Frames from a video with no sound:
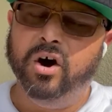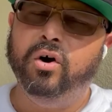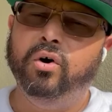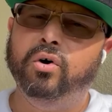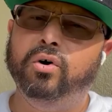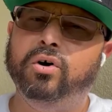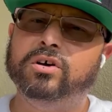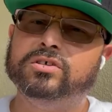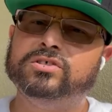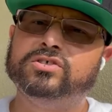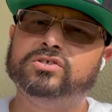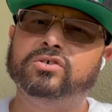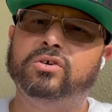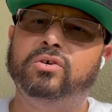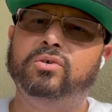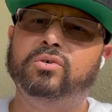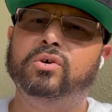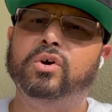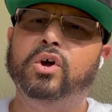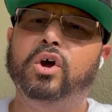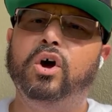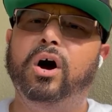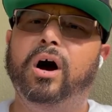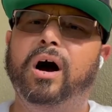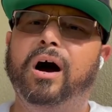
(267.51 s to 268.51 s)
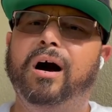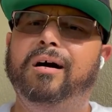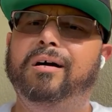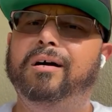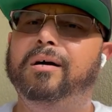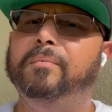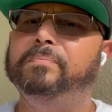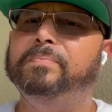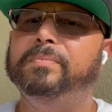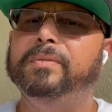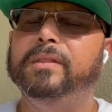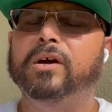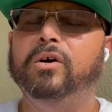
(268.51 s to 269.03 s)
Also,
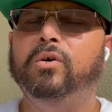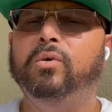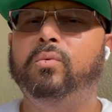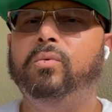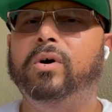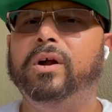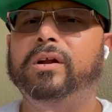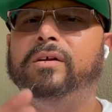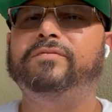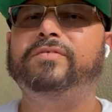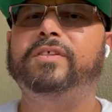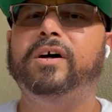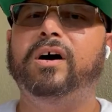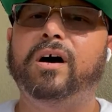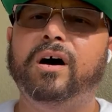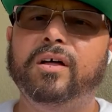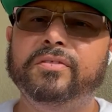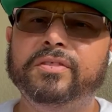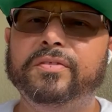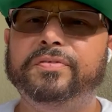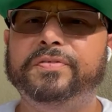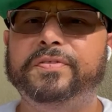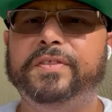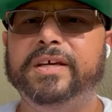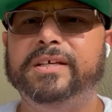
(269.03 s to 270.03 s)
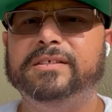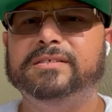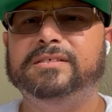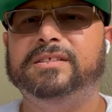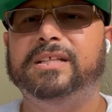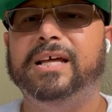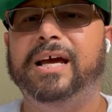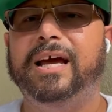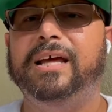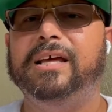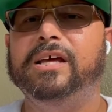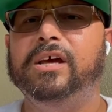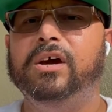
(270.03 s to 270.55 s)
one of the other things
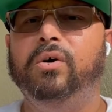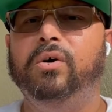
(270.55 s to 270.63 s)
that